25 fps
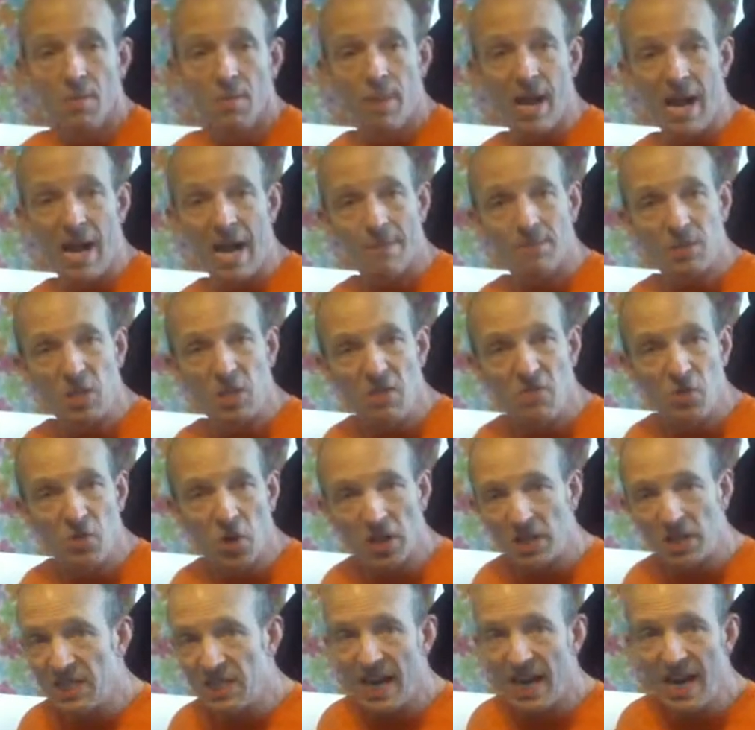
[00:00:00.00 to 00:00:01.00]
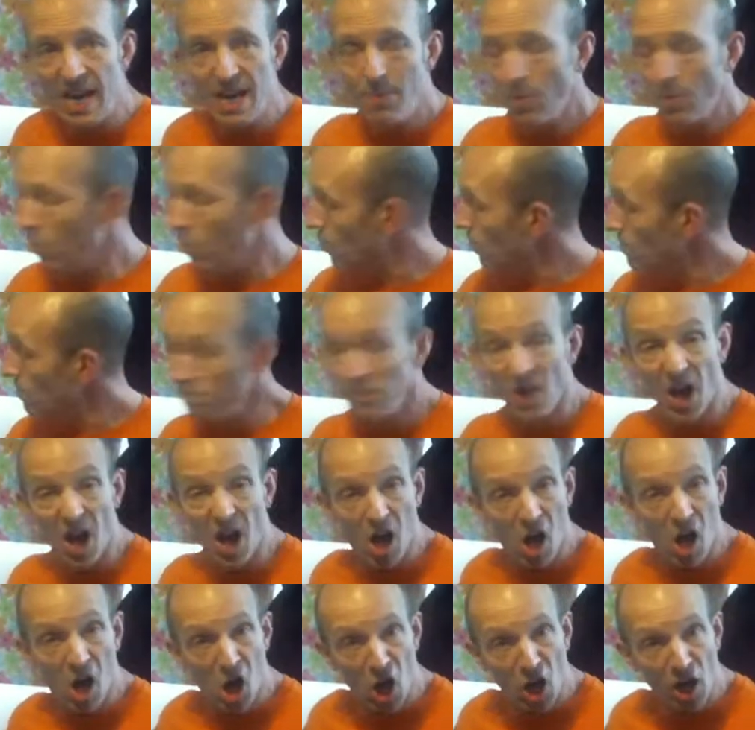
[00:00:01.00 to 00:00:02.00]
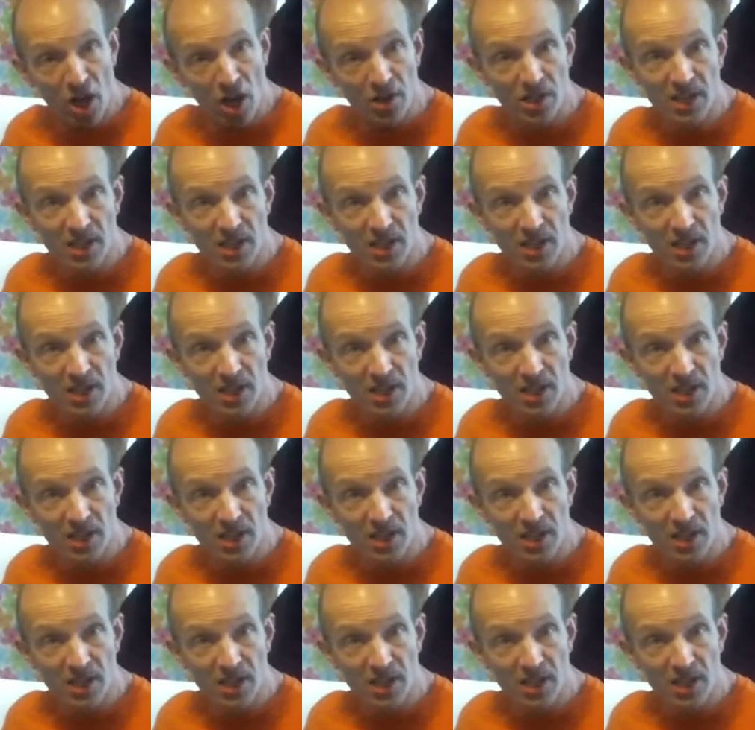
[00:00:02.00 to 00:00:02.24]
perhaps you've got a table, a hollow